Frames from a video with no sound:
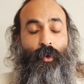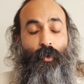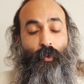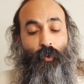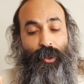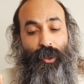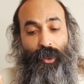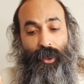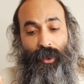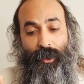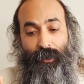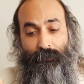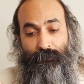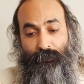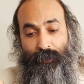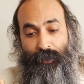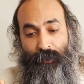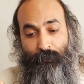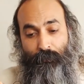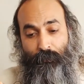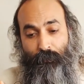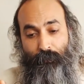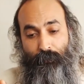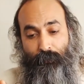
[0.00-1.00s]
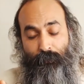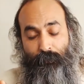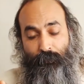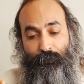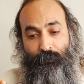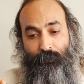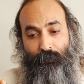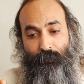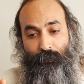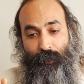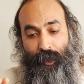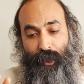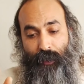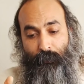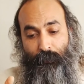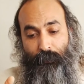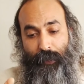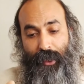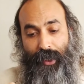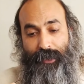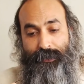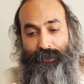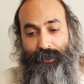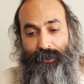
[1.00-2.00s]
we have the
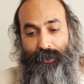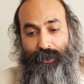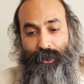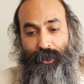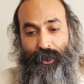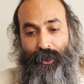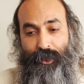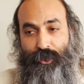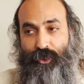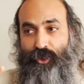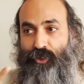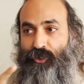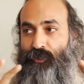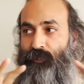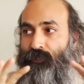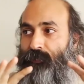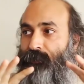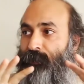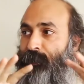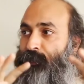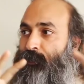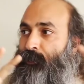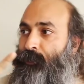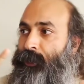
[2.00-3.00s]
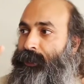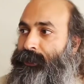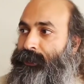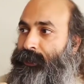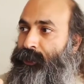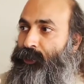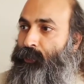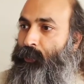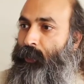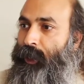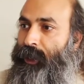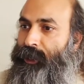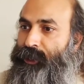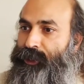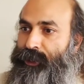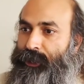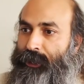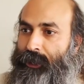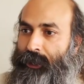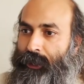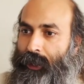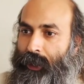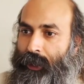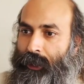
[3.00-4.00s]
capacity to view a
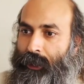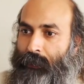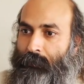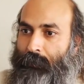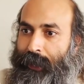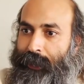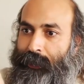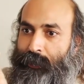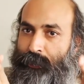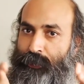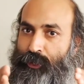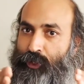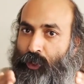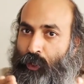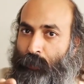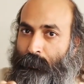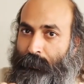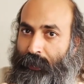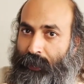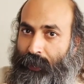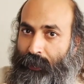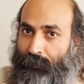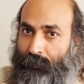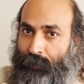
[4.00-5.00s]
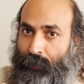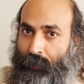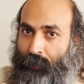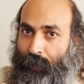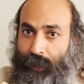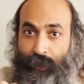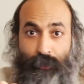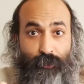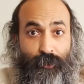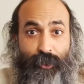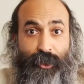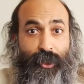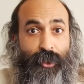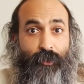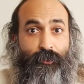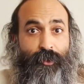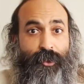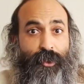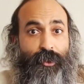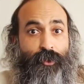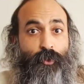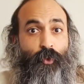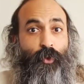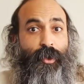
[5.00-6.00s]
situation in a microscopic view and to deal
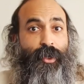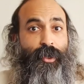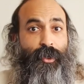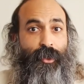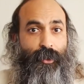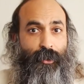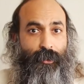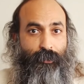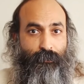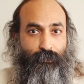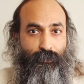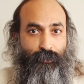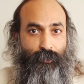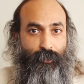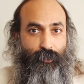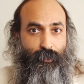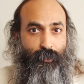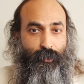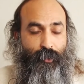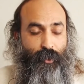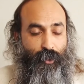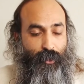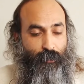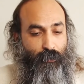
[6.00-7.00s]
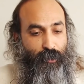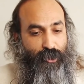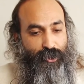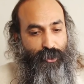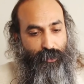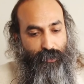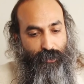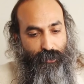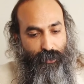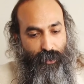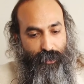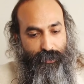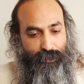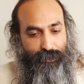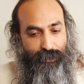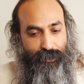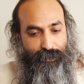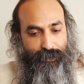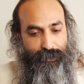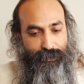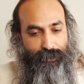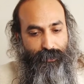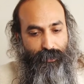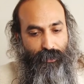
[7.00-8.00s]
with it quickly, the immediate
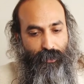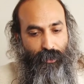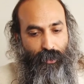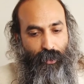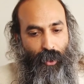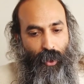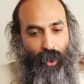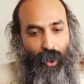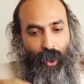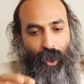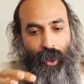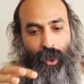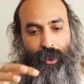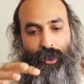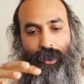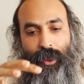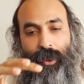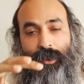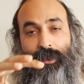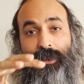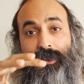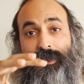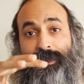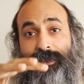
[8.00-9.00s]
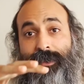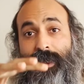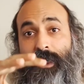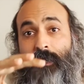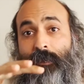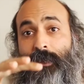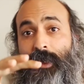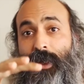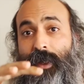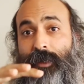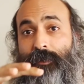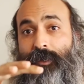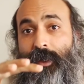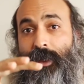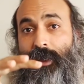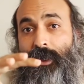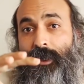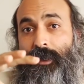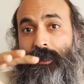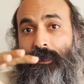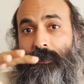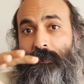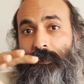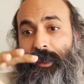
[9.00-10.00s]
crisis, and at the same
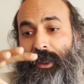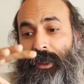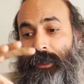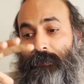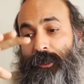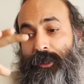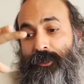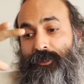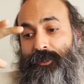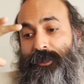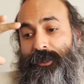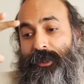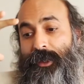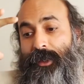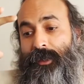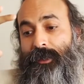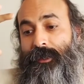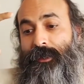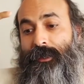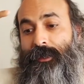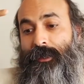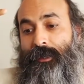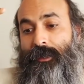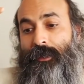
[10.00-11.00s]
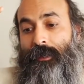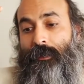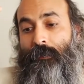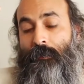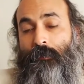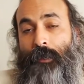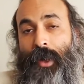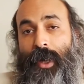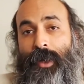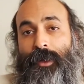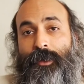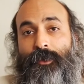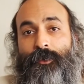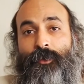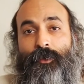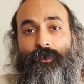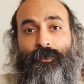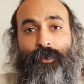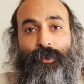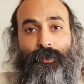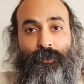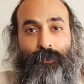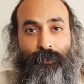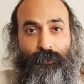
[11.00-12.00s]
level, be able to see the macro
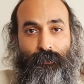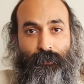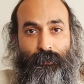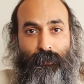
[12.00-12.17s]
view.